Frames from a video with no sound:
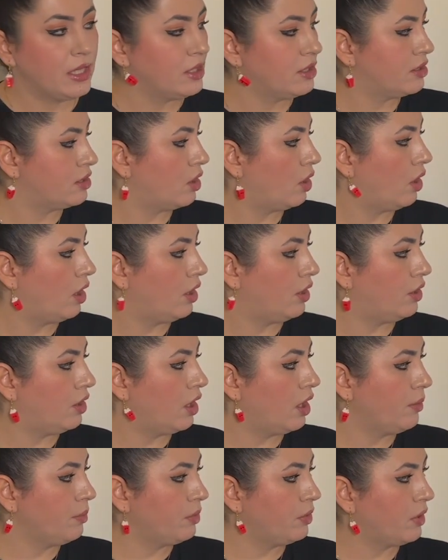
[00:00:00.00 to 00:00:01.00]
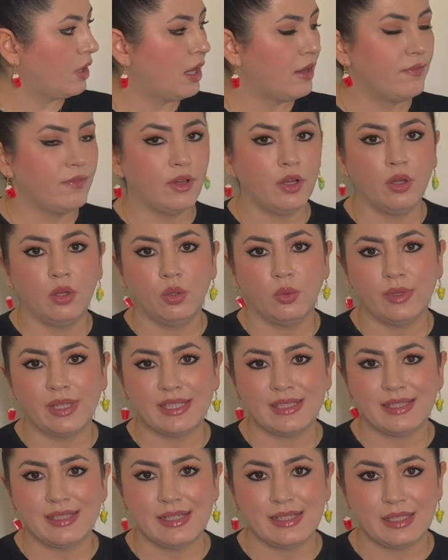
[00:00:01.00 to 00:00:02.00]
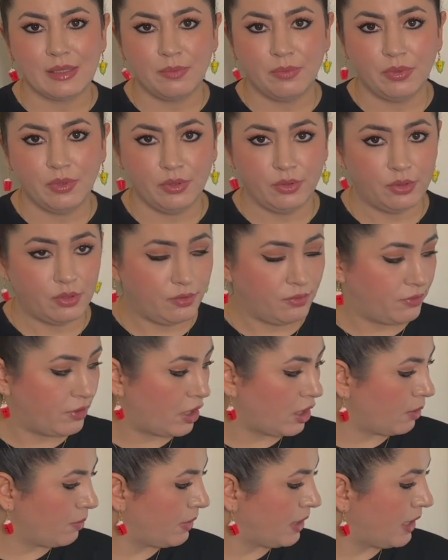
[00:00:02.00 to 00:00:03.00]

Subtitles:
So a number of always needs a plural verb.